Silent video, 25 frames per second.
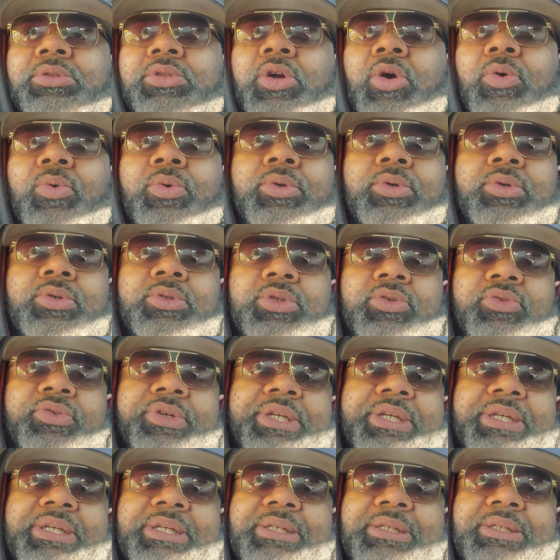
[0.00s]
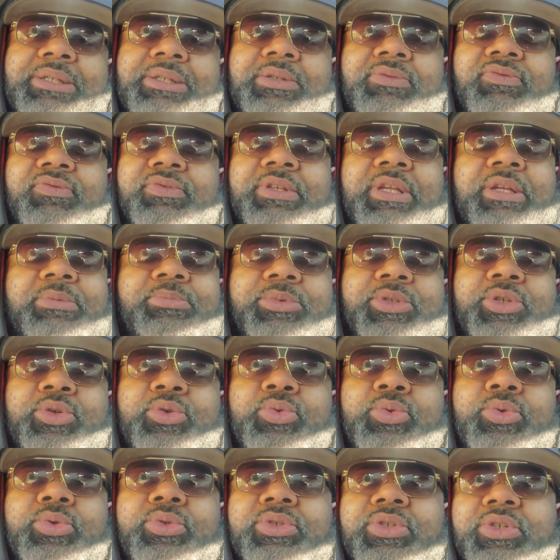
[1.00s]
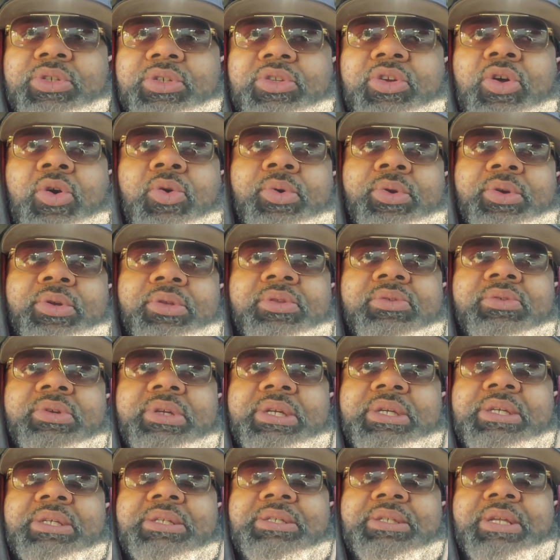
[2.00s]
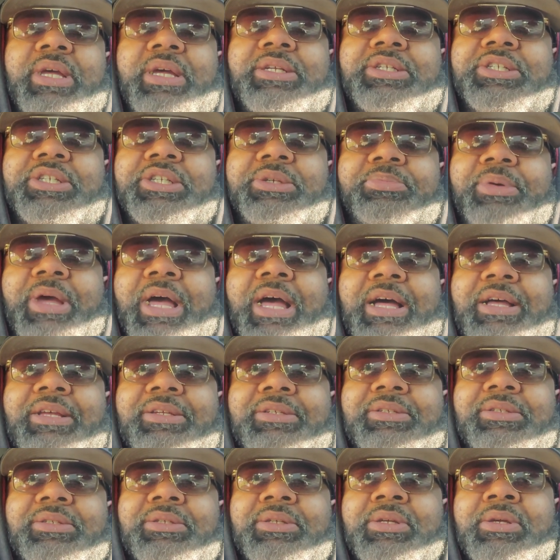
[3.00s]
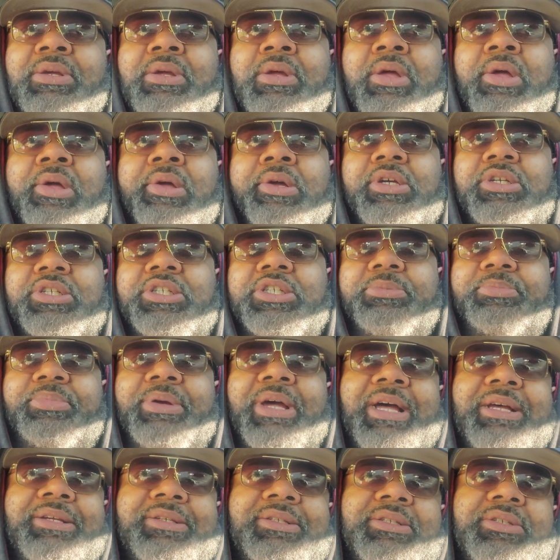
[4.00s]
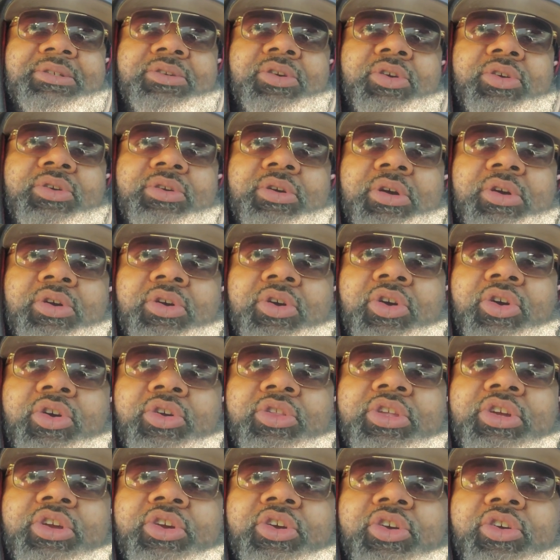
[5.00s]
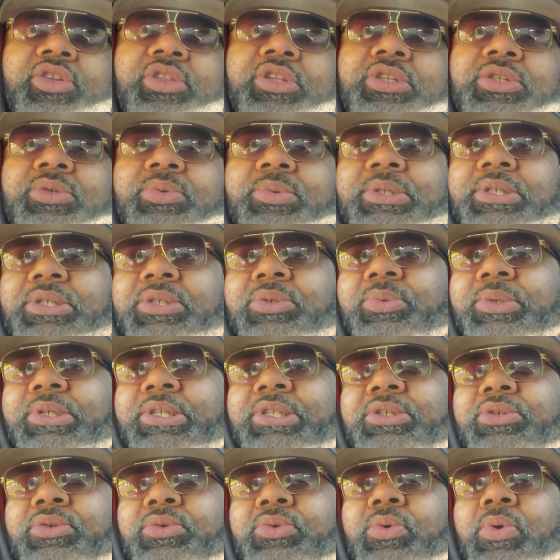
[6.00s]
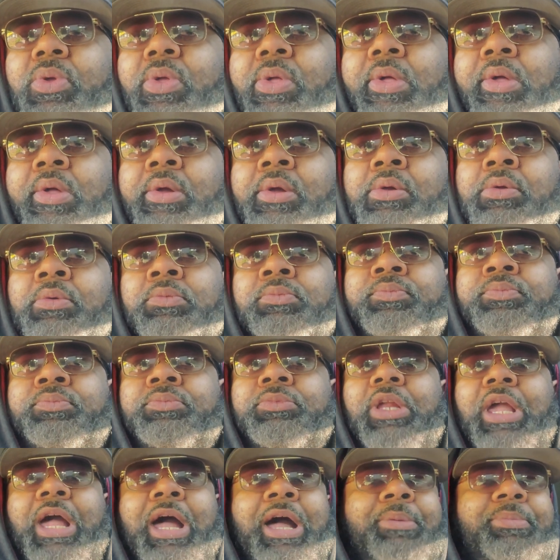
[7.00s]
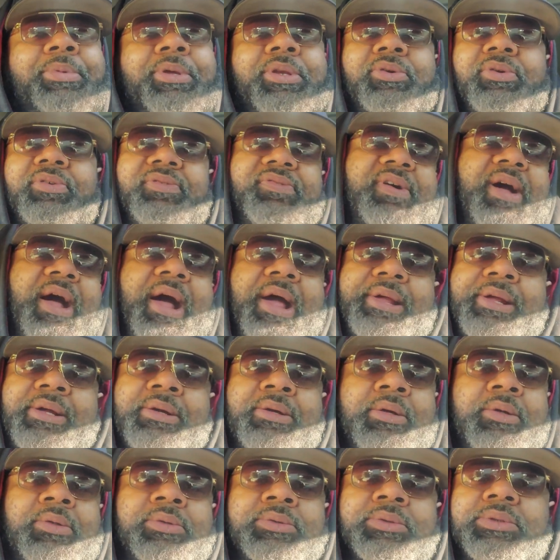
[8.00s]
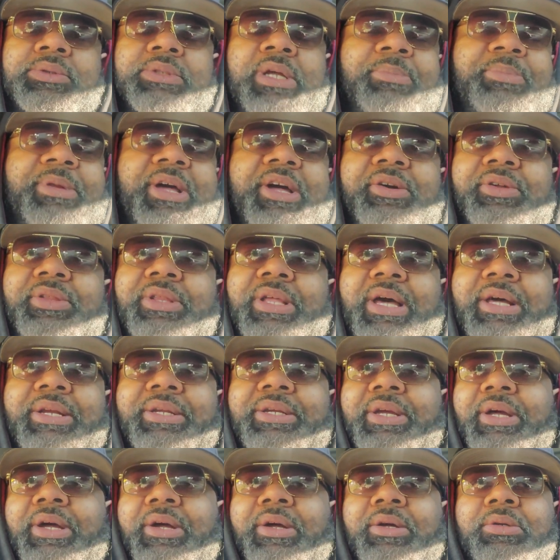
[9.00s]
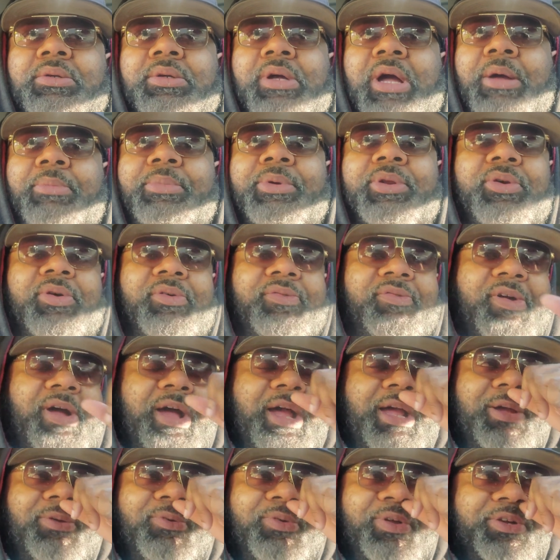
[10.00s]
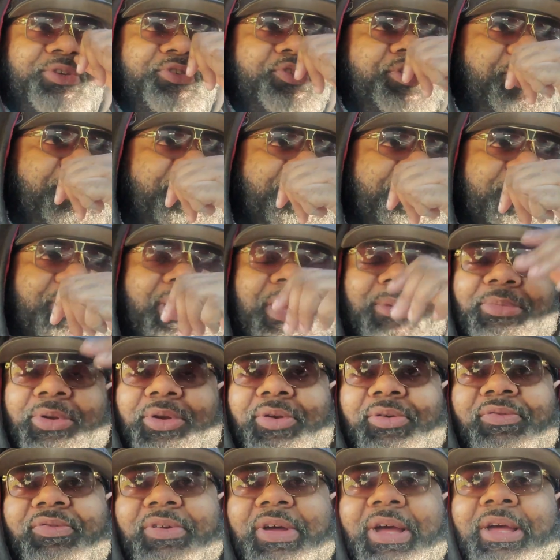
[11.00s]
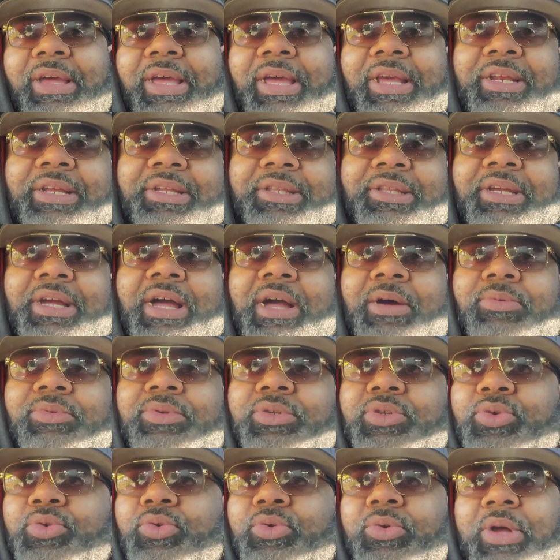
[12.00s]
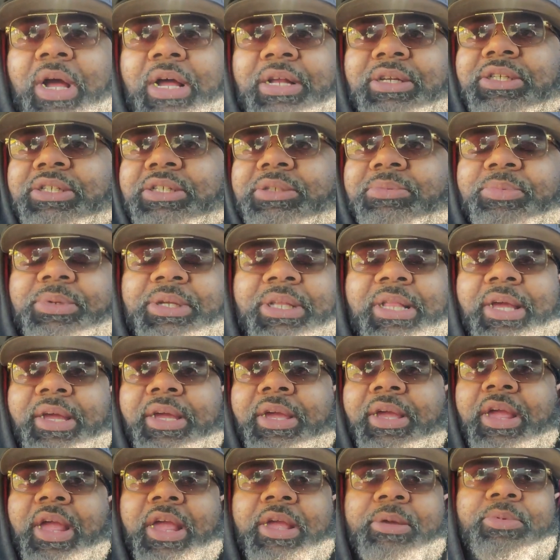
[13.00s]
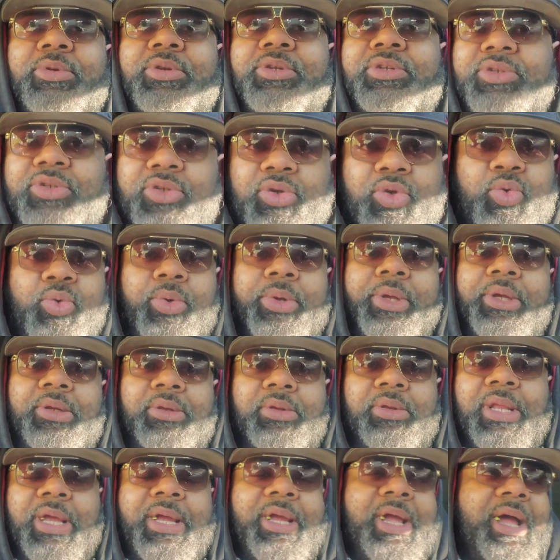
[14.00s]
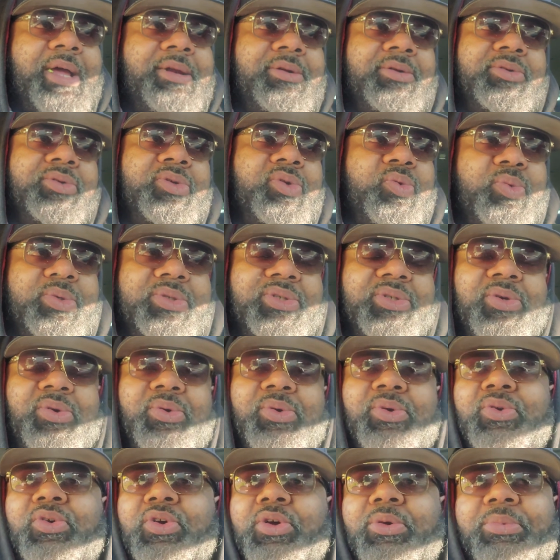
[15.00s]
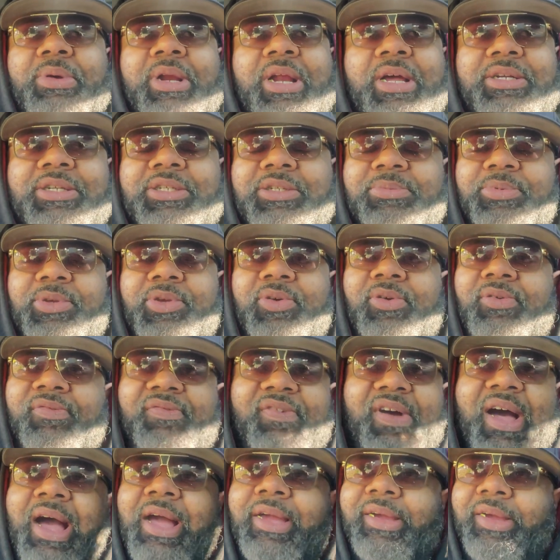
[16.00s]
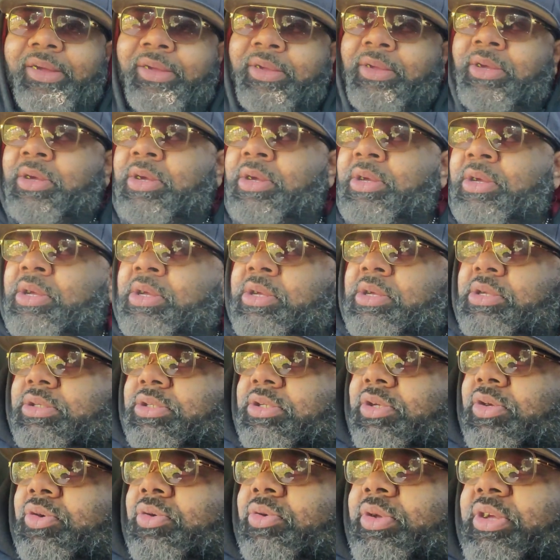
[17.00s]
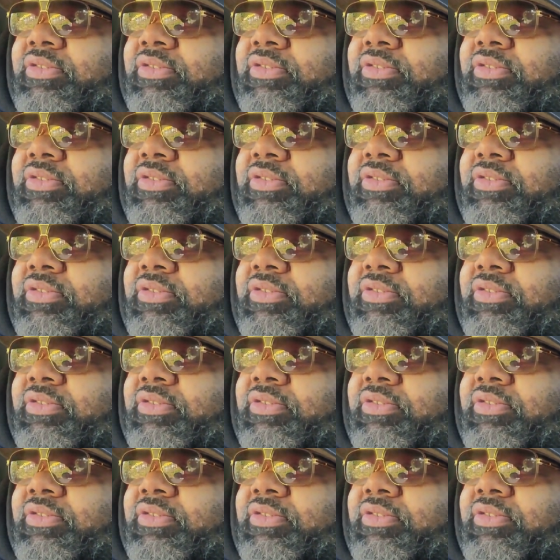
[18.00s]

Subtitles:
going on 3 years, them 2 to going on 3 years that she passed, because she passed in early 2022, I've been on fire. I'm not gonna lie to y'all. I've been on fire with trading. I've been on fire. Anything I would do, I just be like able to do it. Like, I don't know what's going on, but I just be on fire. So